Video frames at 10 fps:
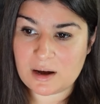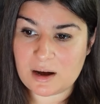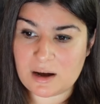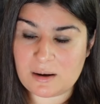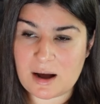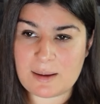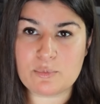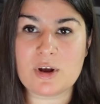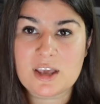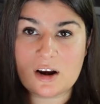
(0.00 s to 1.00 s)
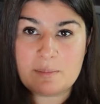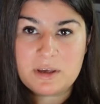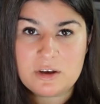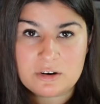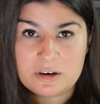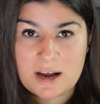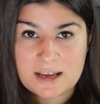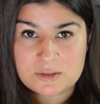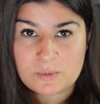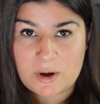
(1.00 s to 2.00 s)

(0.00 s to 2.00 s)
I bring it up here as